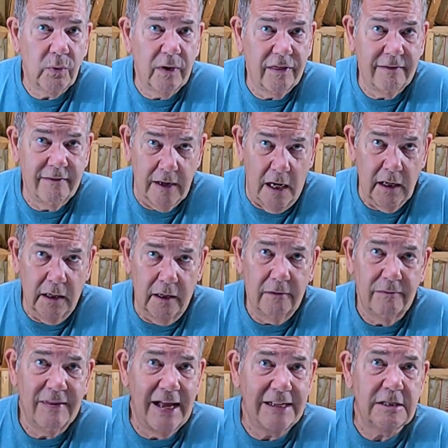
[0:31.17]
with Doug.
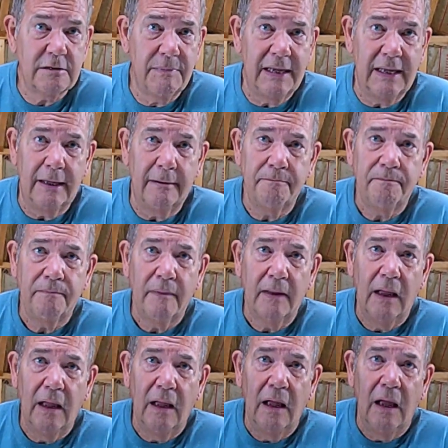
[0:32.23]
That's me.
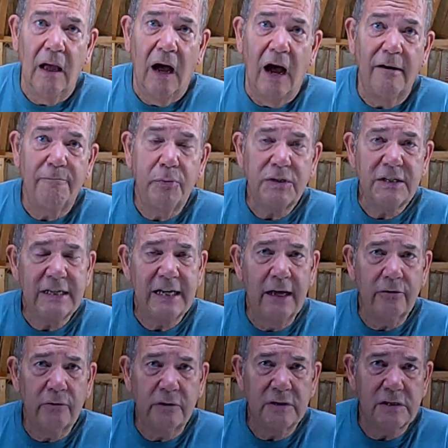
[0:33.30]
I've put
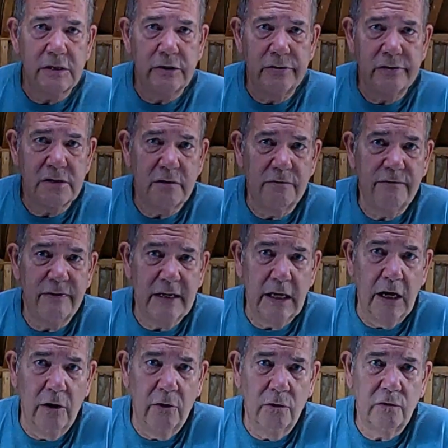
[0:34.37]
together a series of
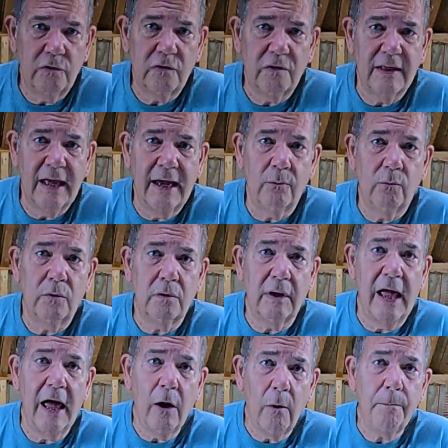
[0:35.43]
videos that will
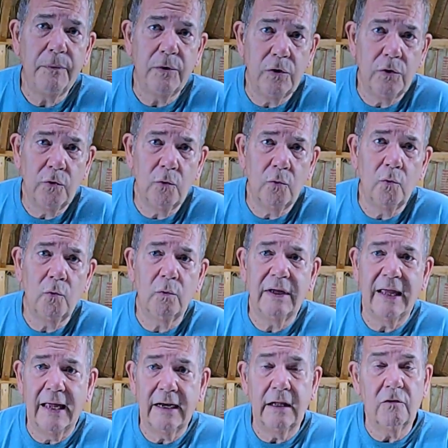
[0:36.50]
help you
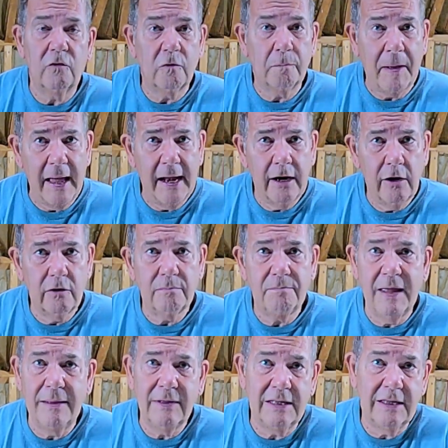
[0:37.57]
get inspired,
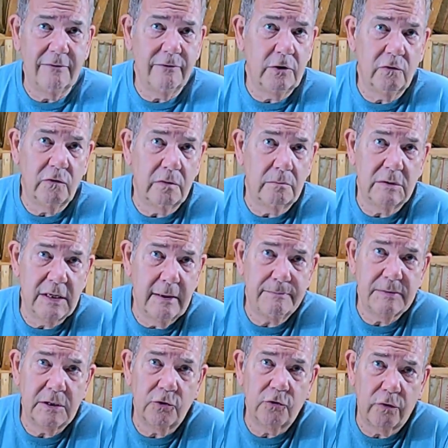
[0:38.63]
maybe give you some
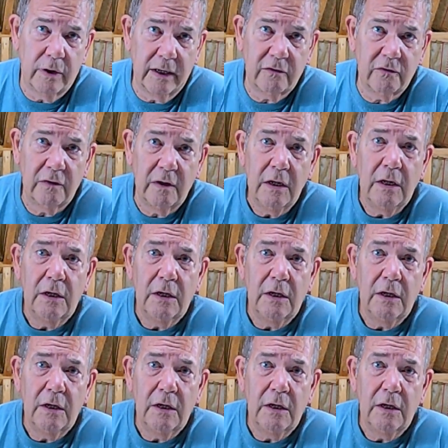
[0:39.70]
tips and tricks